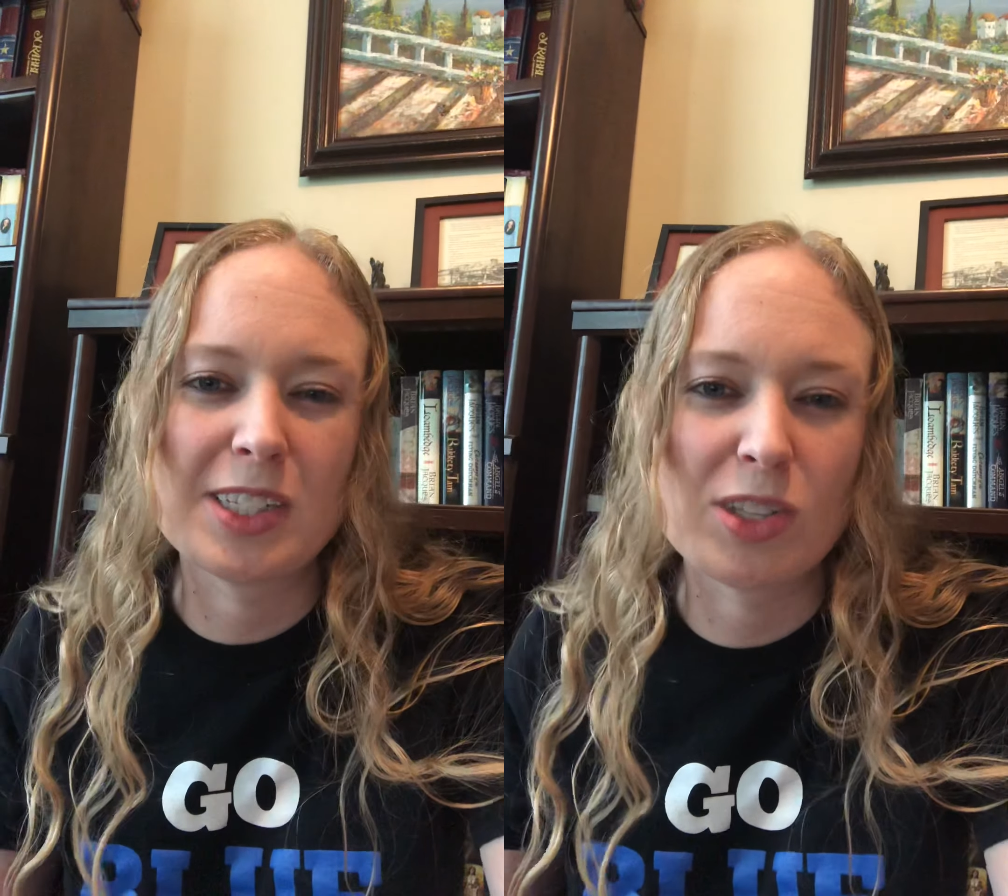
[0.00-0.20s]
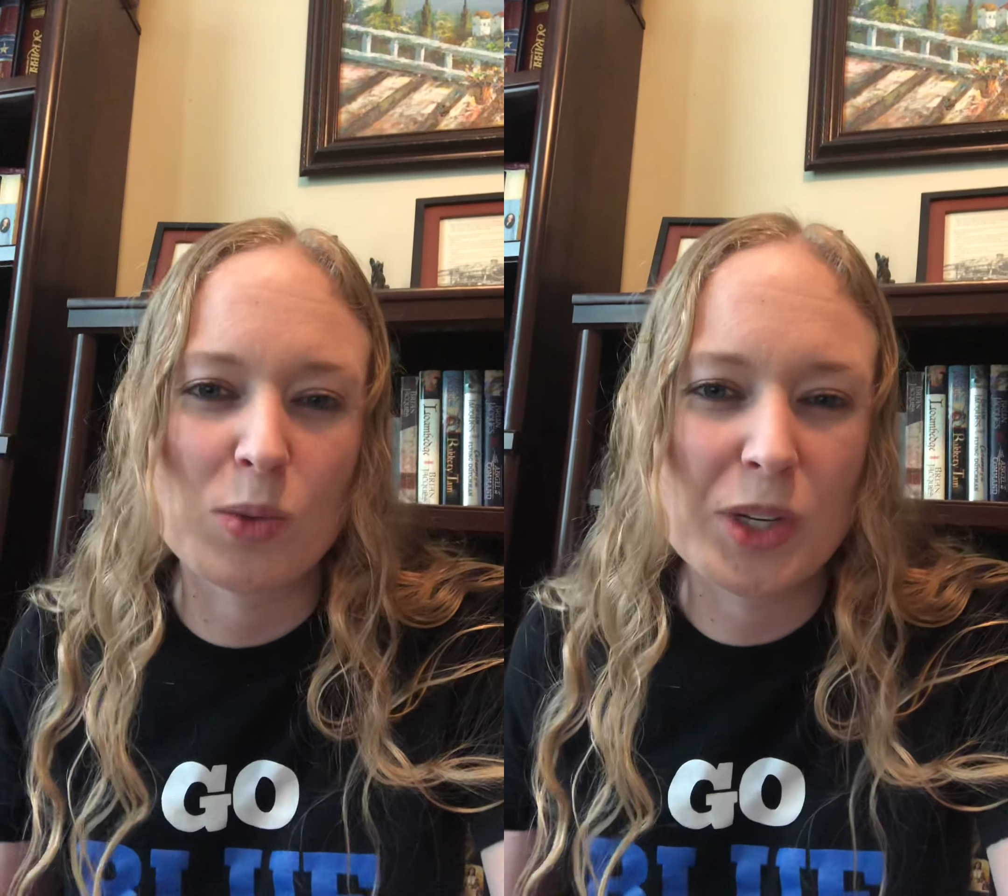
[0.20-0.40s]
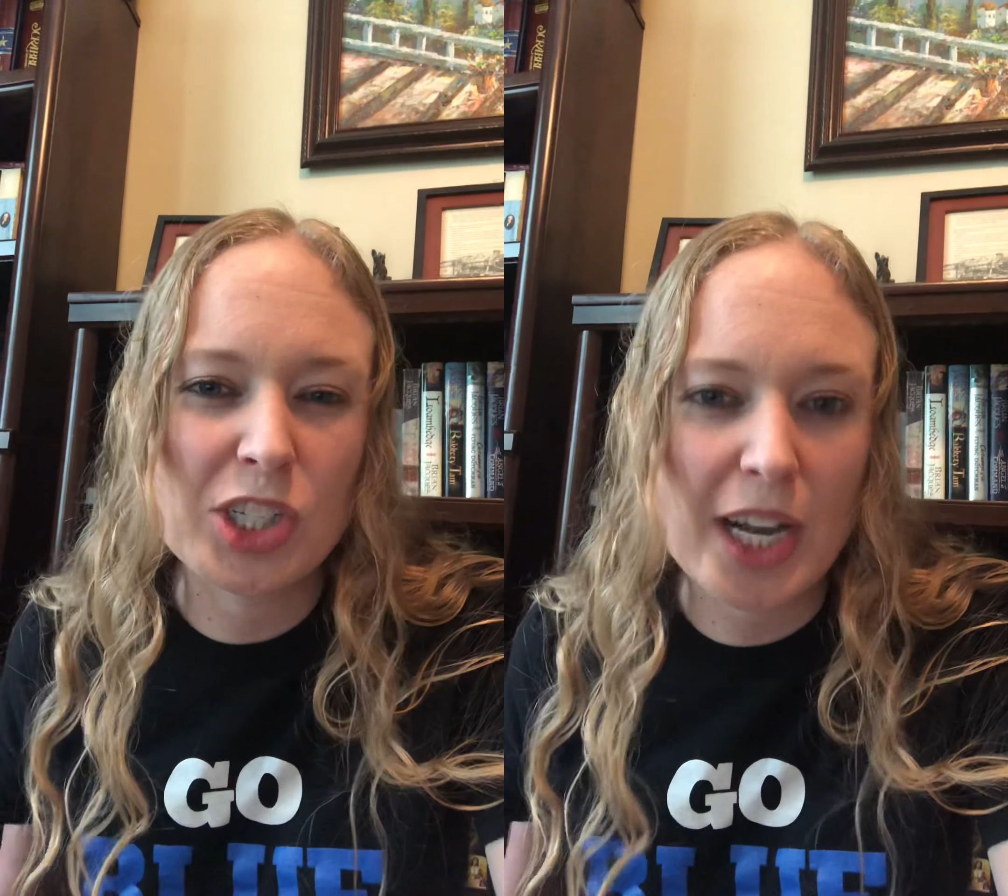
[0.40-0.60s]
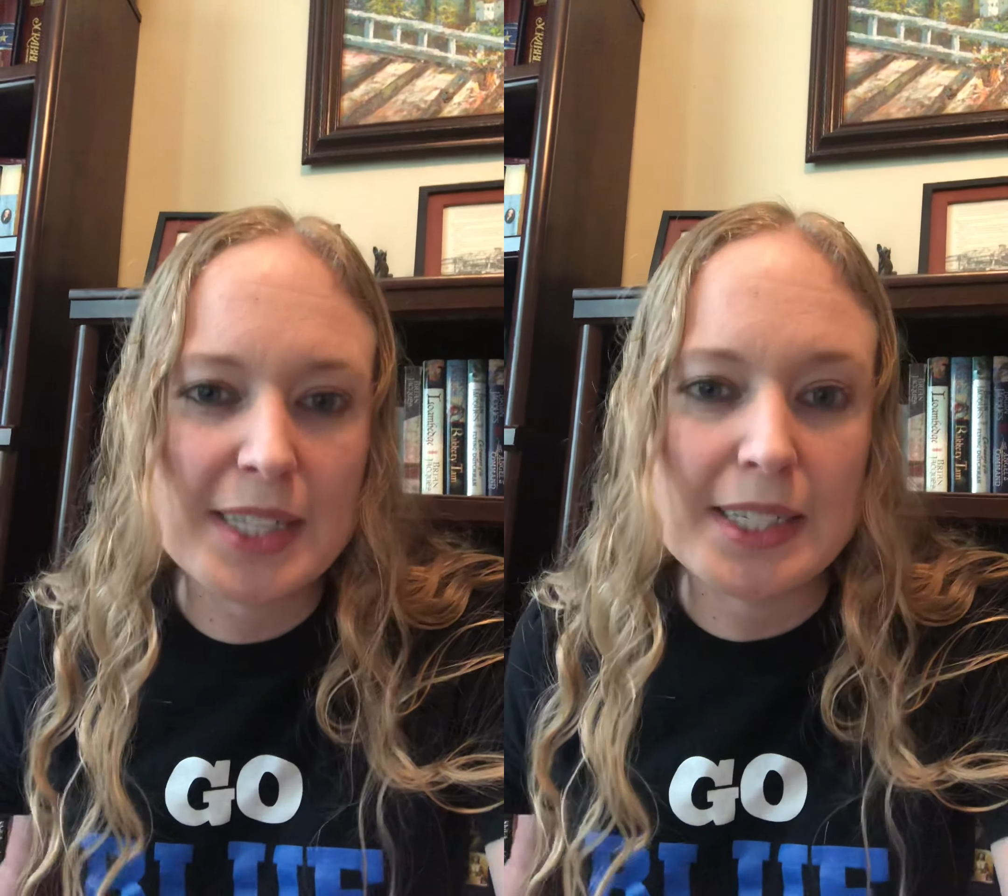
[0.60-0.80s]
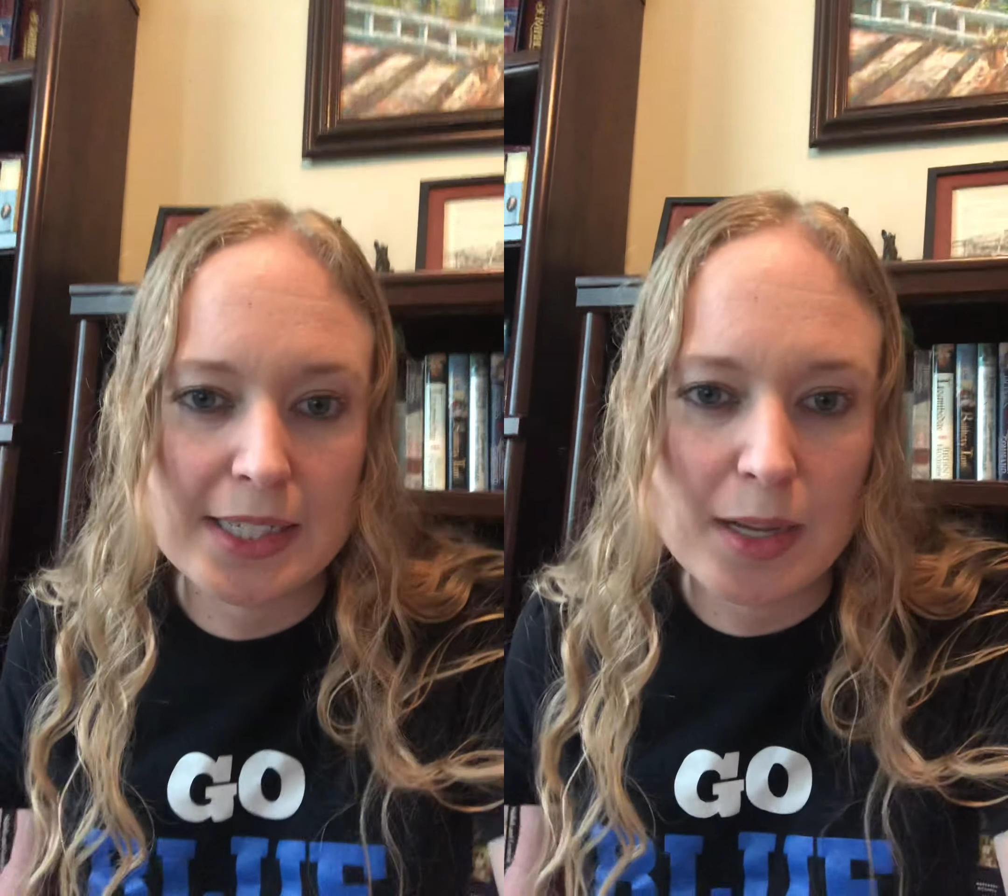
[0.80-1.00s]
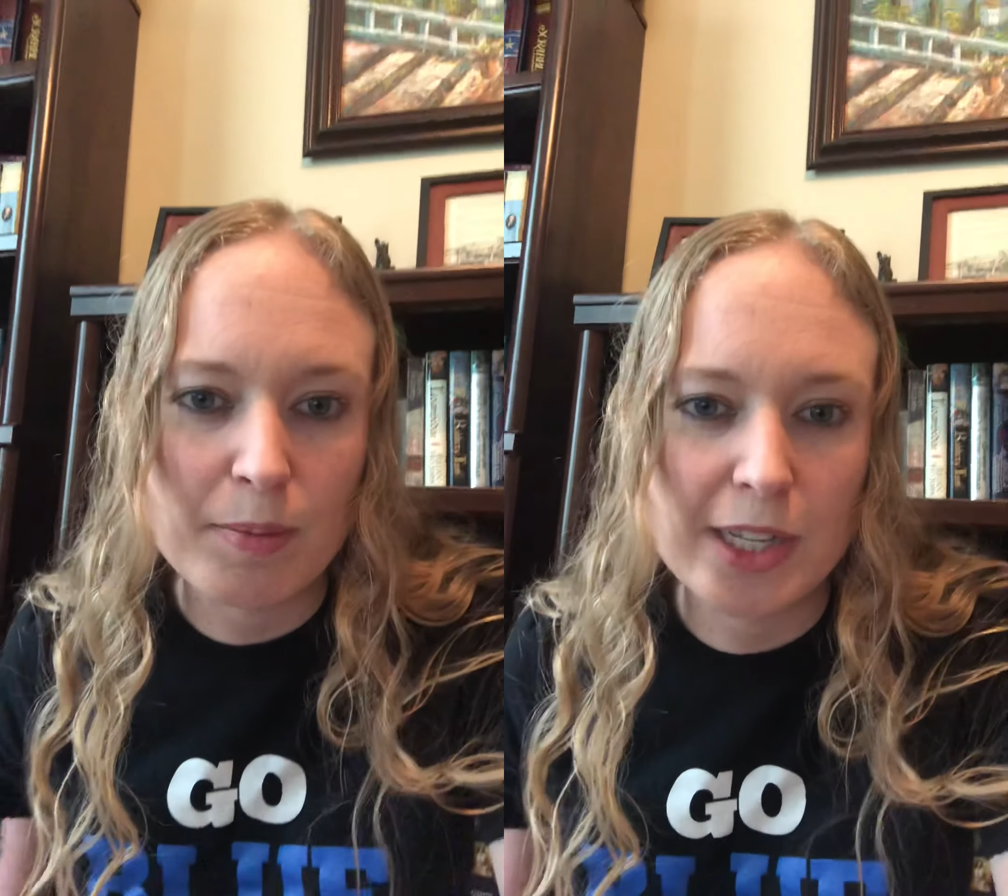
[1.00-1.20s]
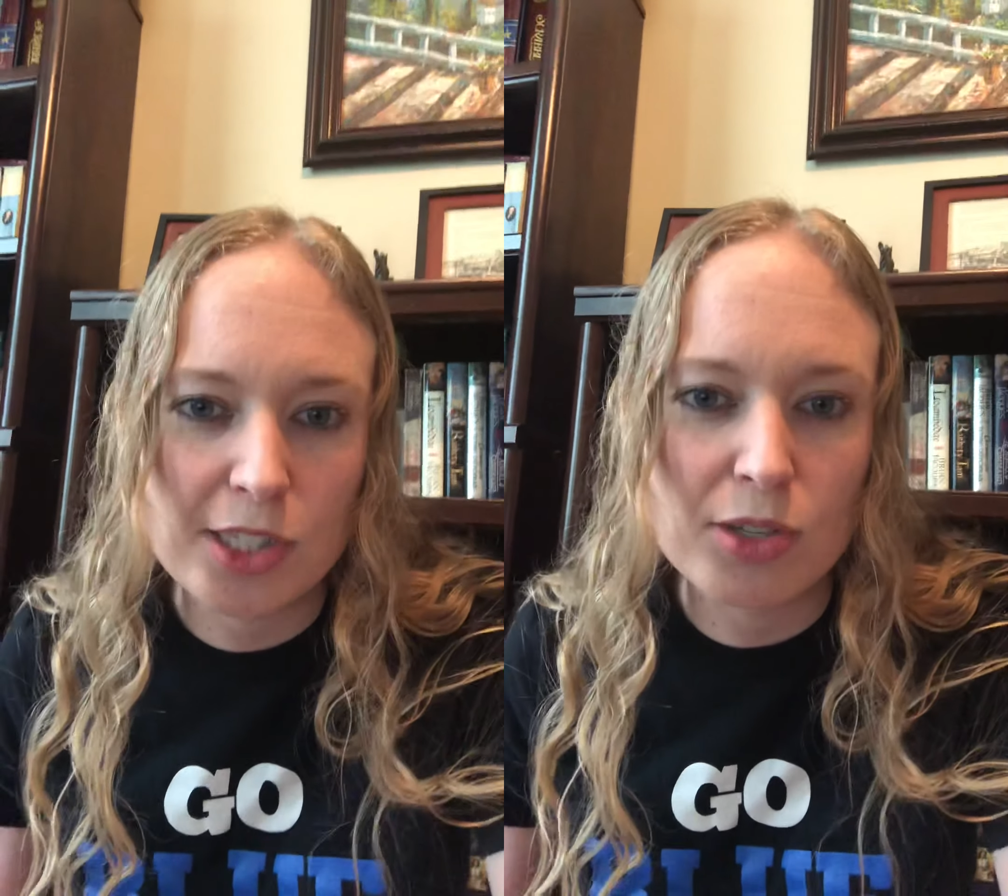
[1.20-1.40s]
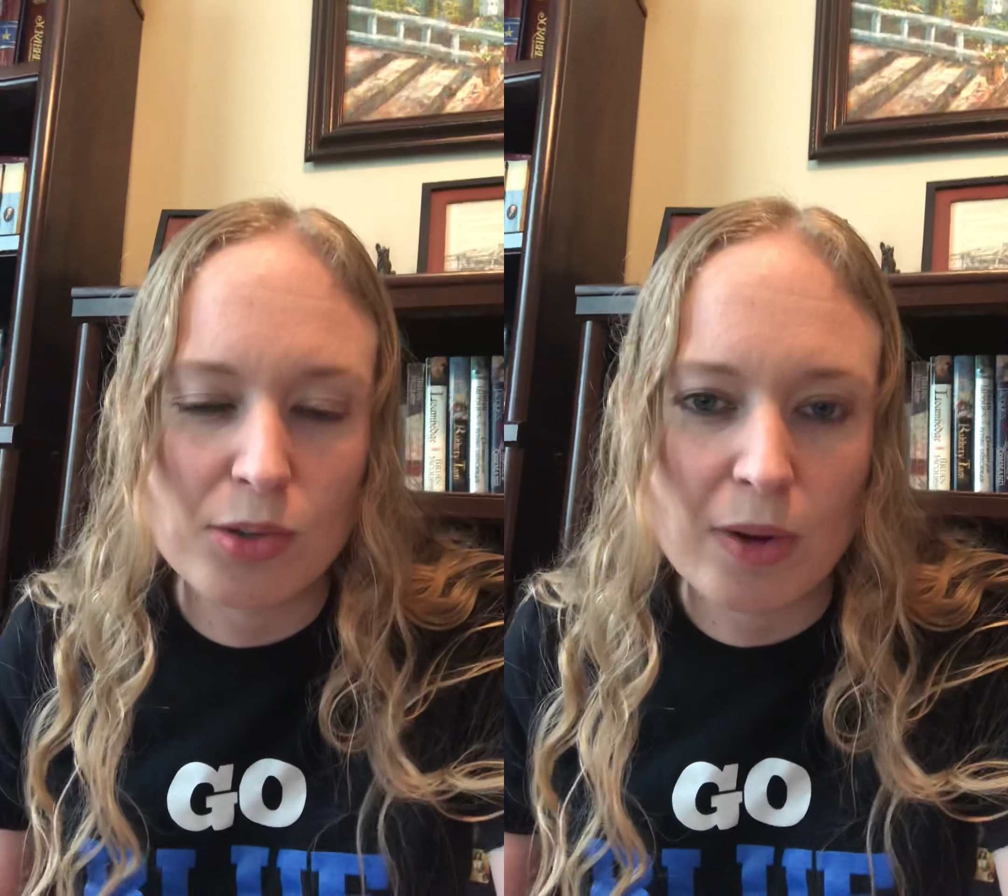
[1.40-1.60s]
so the one chasing them. That's
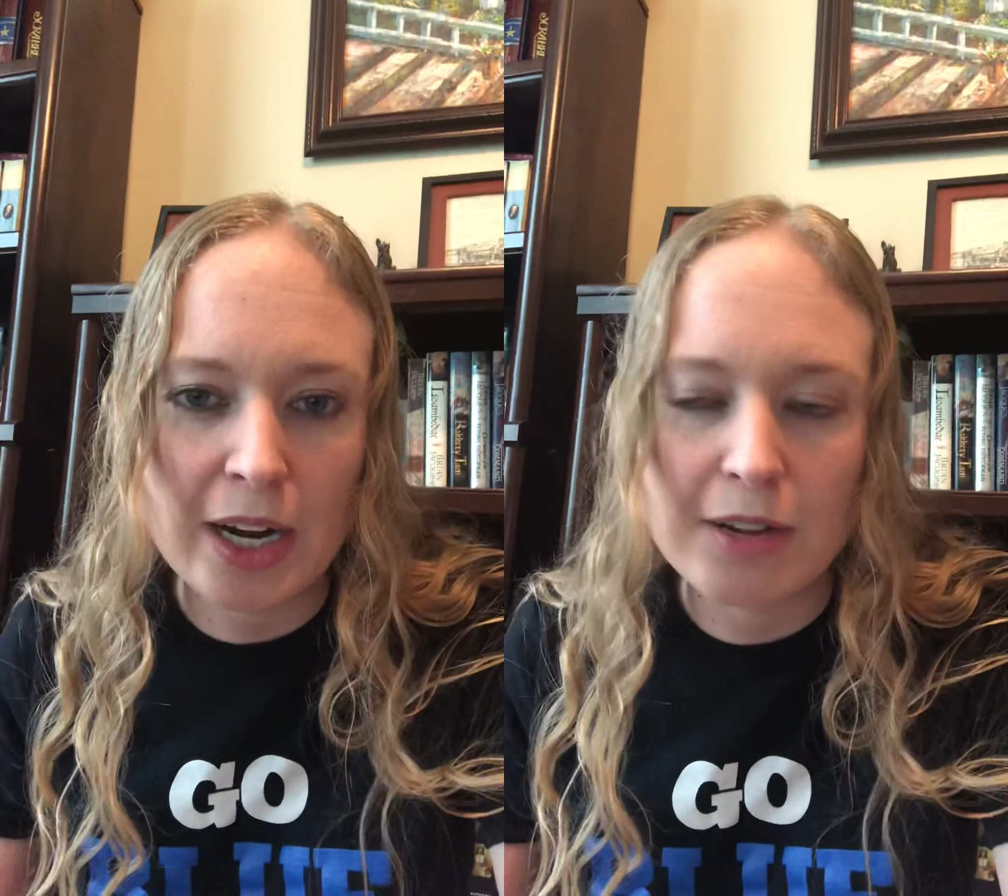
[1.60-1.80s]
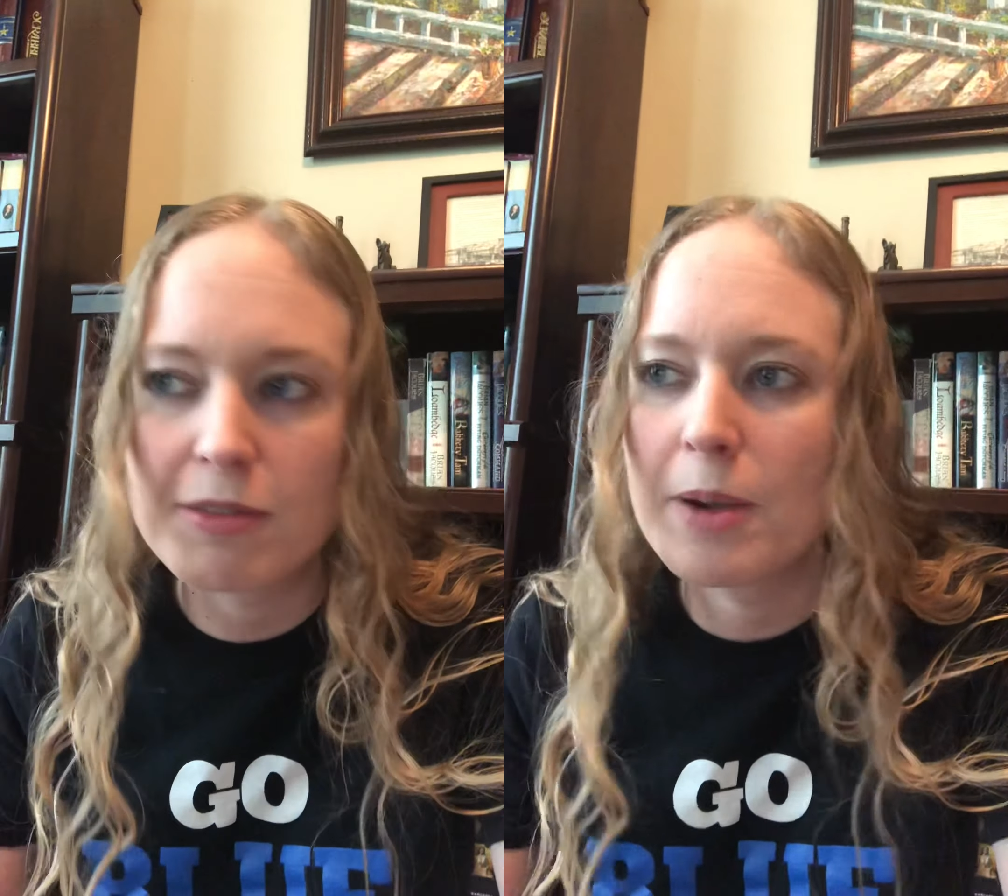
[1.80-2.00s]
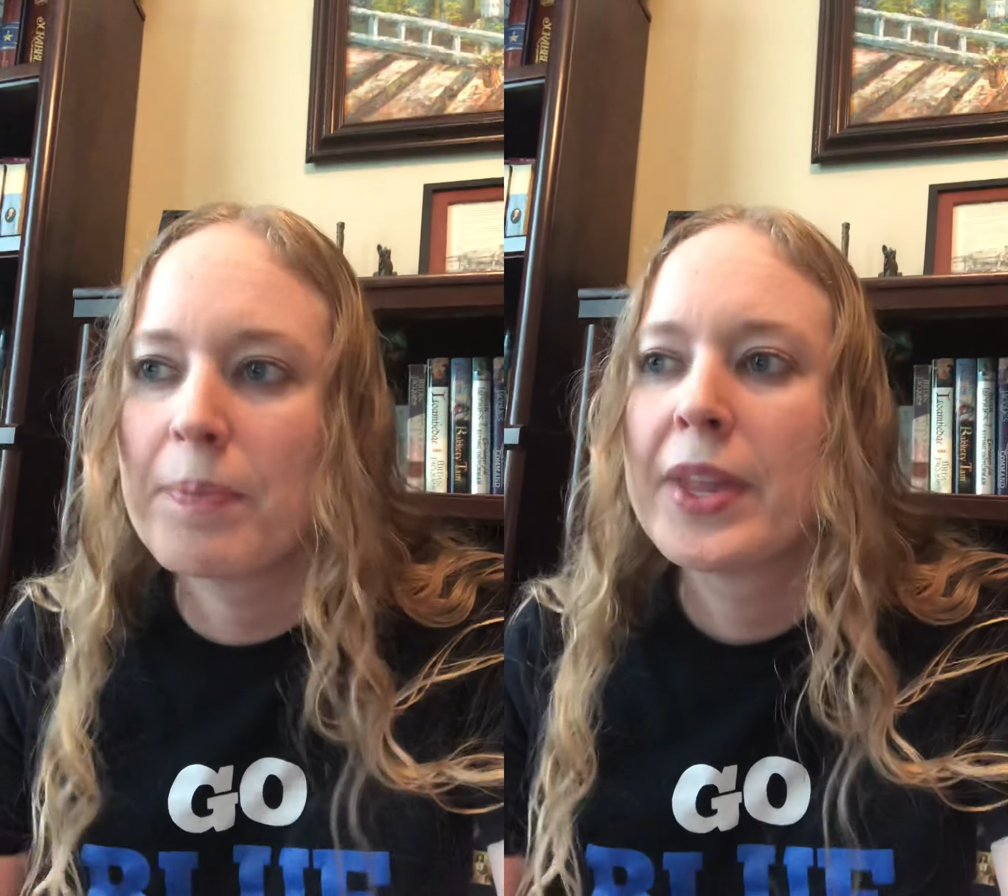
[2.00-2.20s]
who you're writing from.